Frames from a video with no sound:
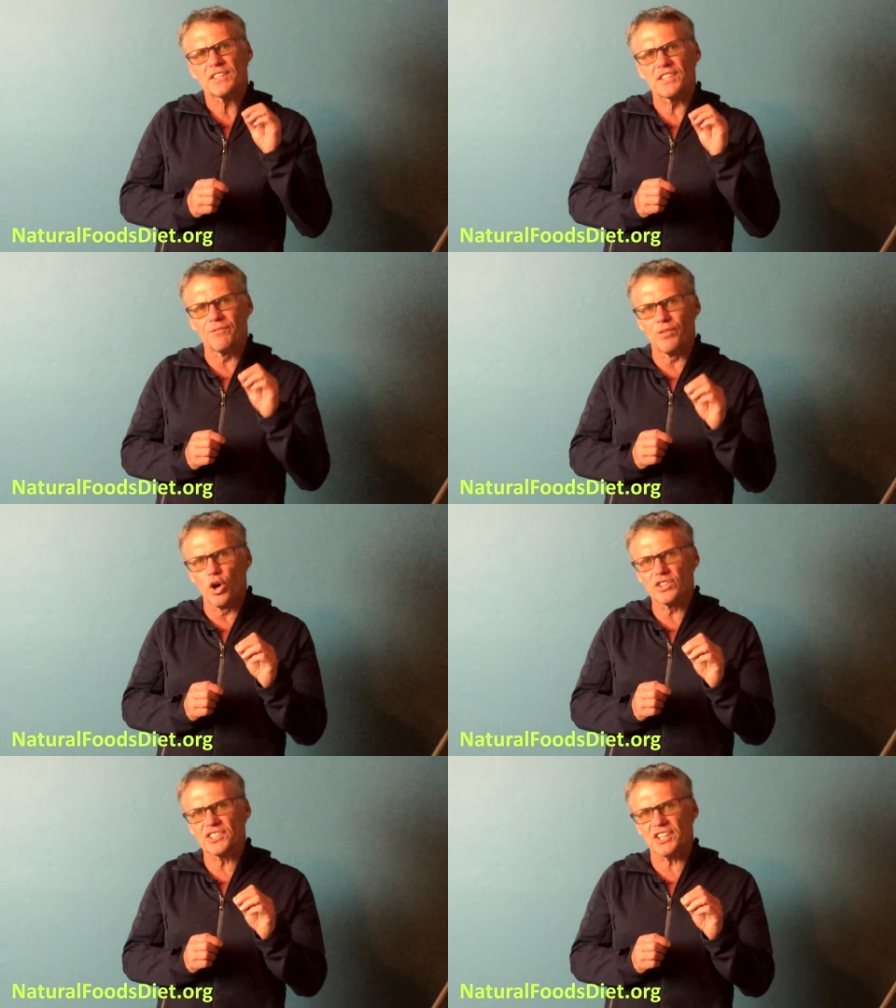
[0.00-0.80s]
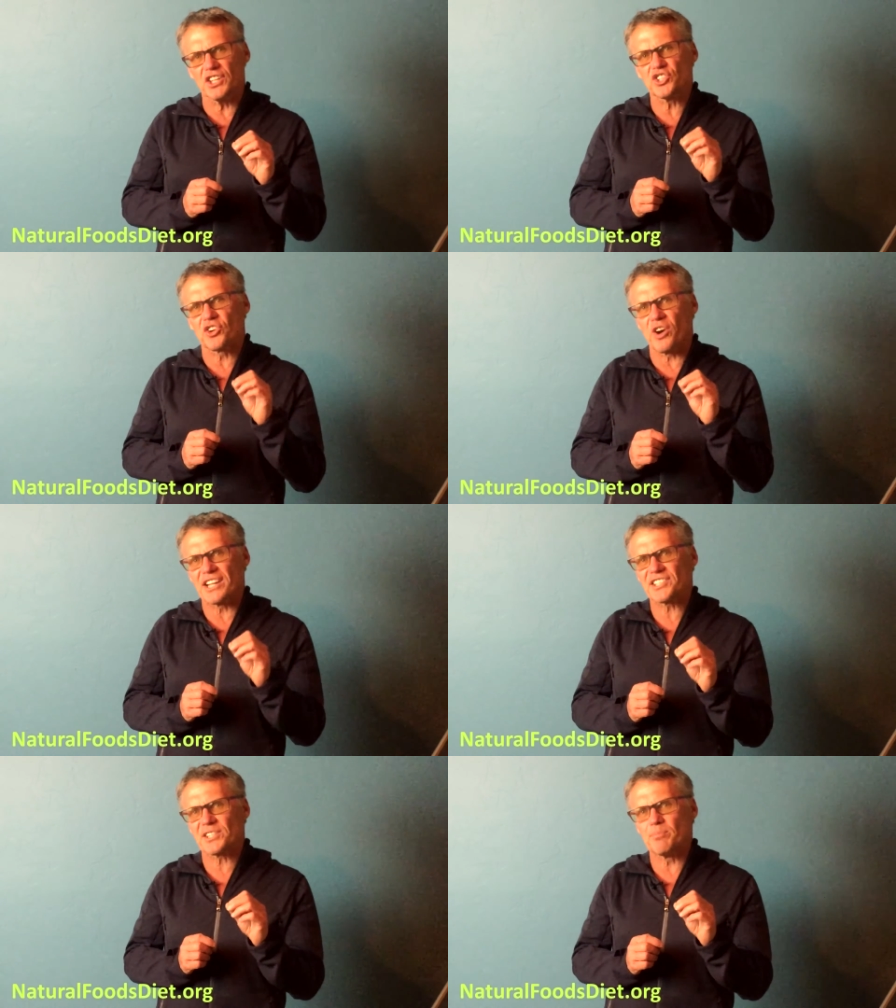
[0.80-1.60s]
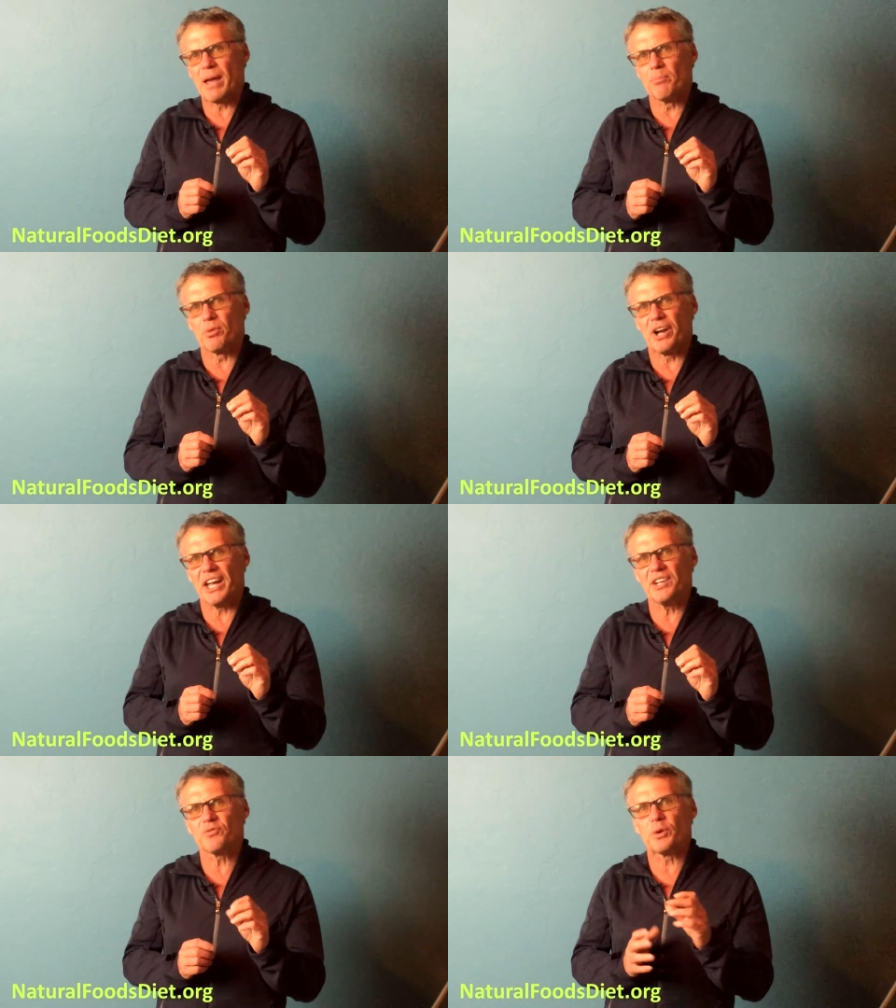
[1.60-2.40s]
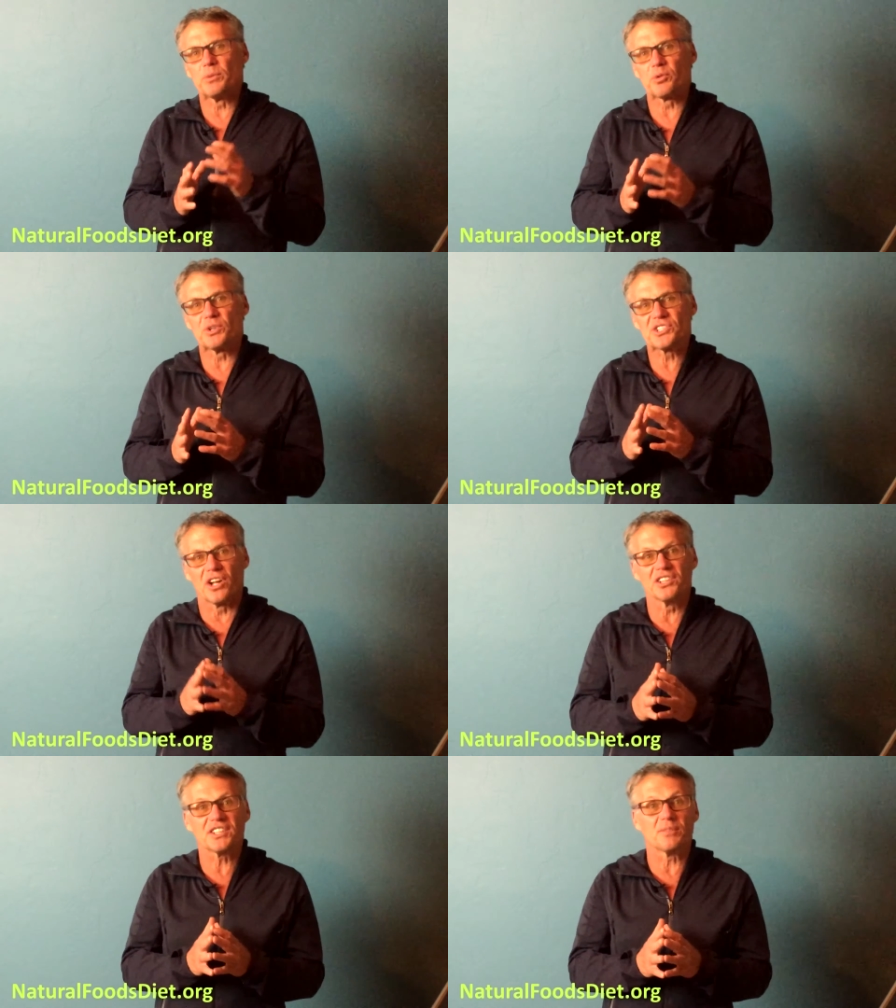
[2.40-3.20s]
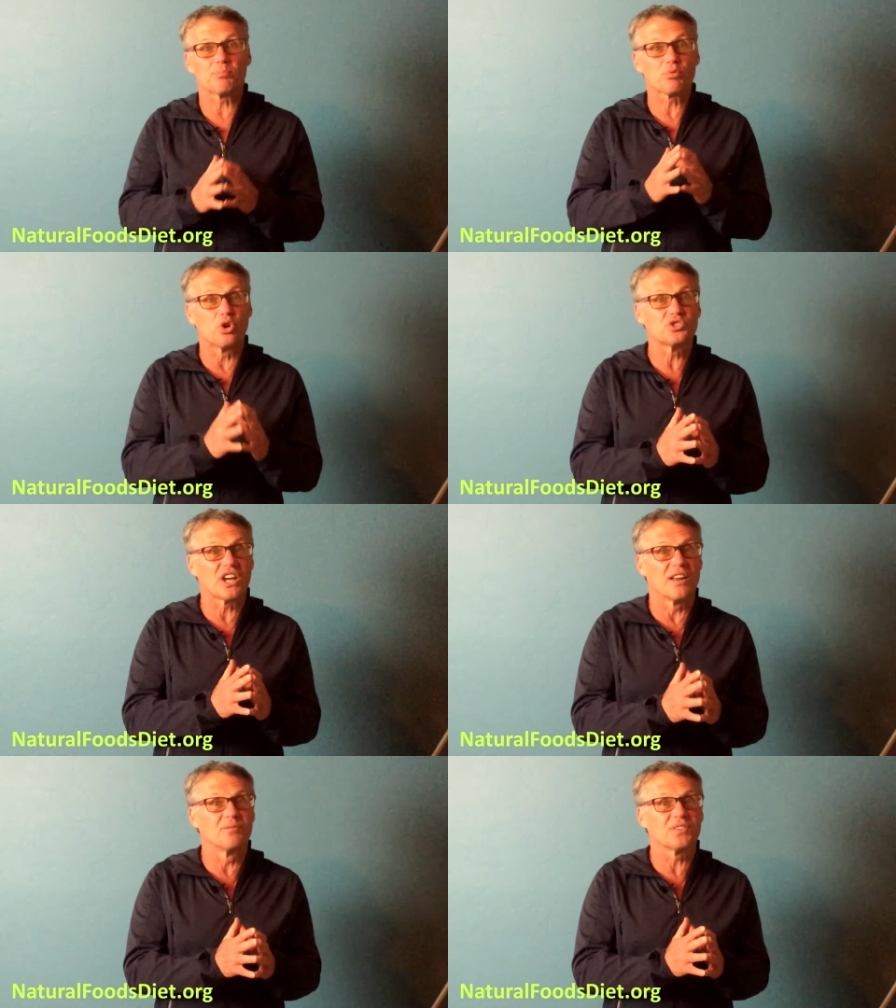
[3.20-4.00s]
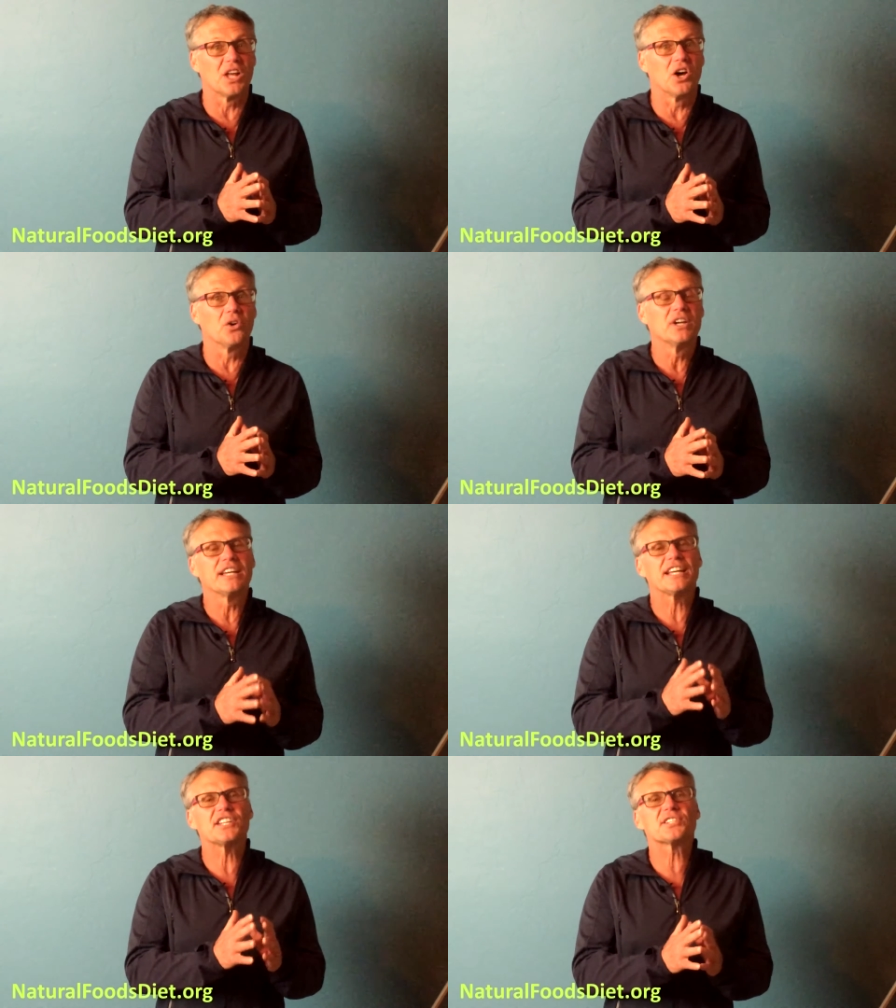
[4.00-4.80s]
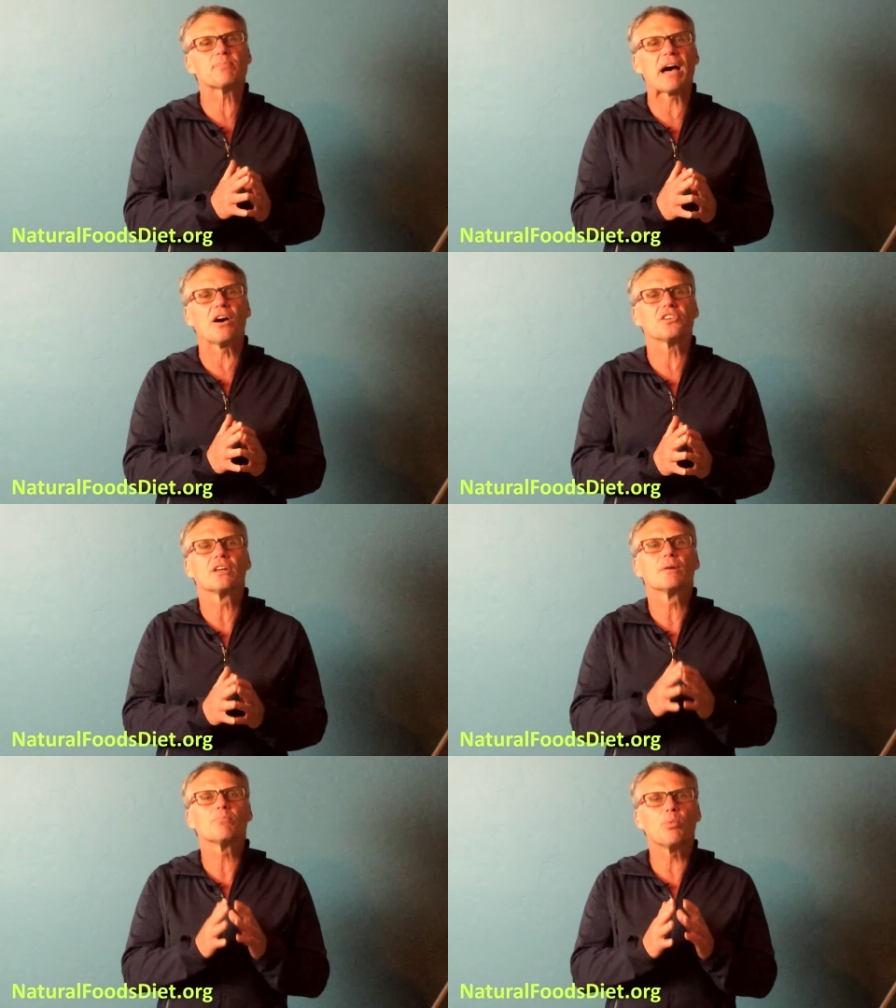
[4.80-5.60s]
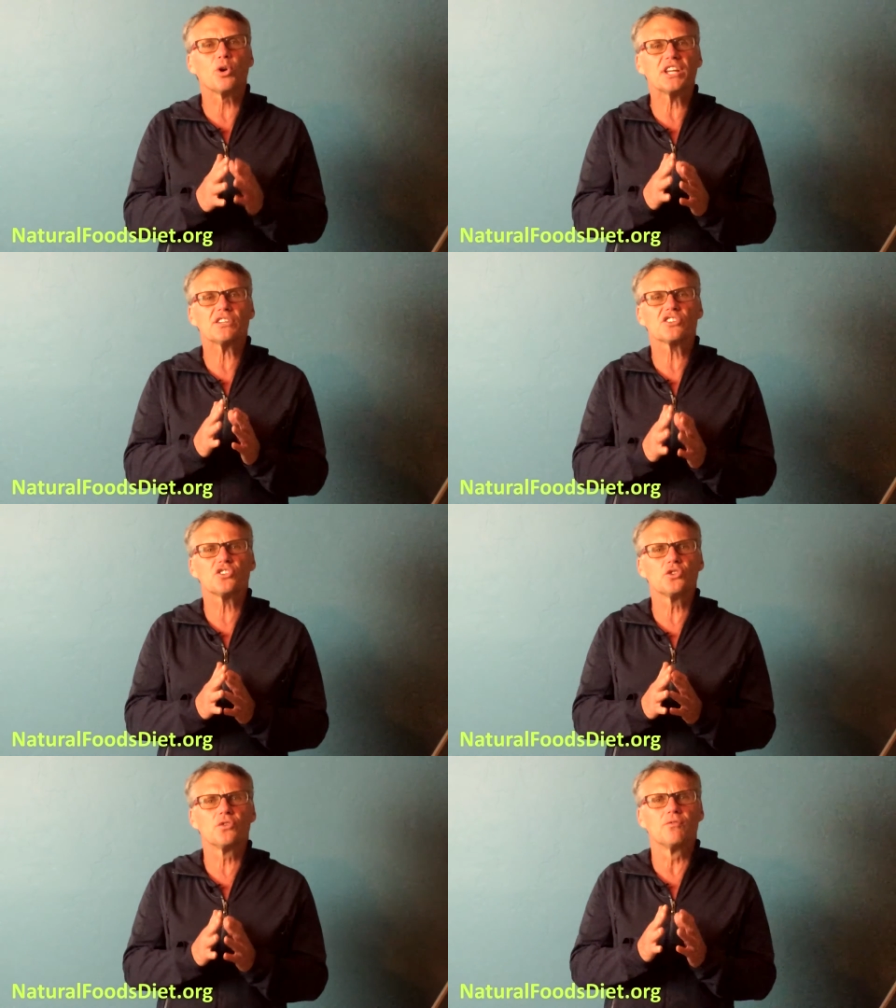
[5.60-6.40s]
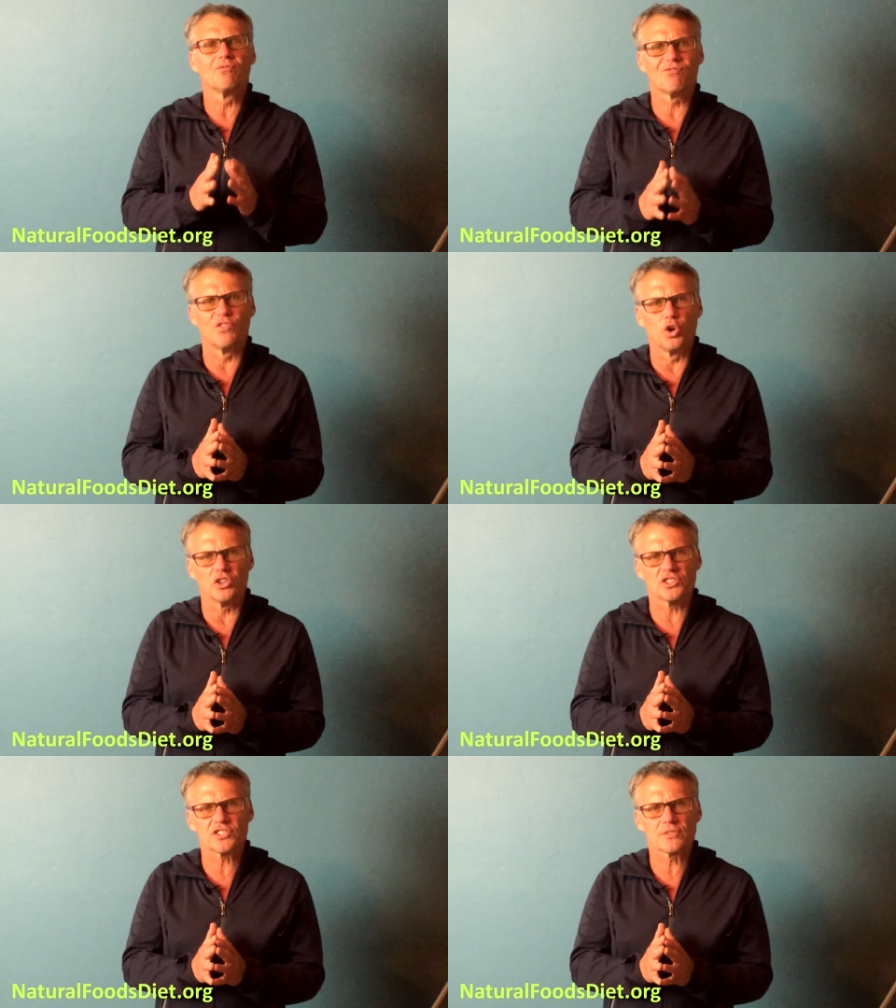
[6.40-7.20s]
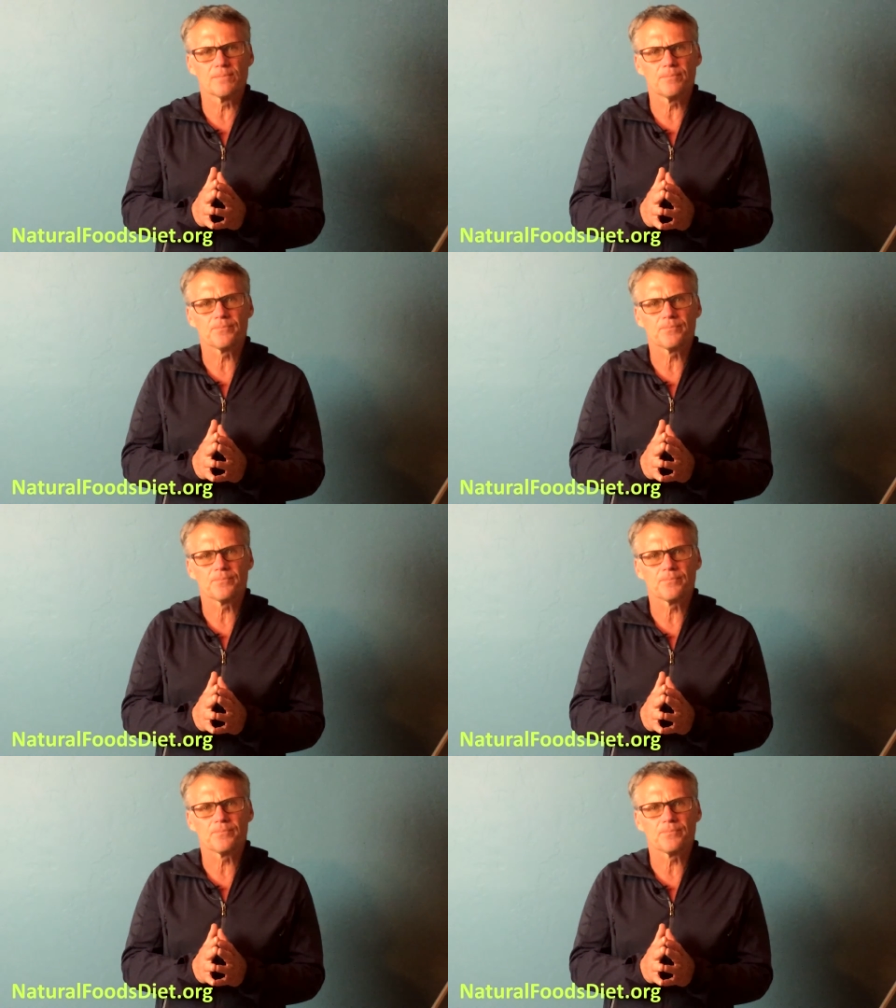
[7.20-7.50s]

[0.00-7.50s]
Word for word: The voltage across this membrane from the resultant proton flow is about 0.2 volts.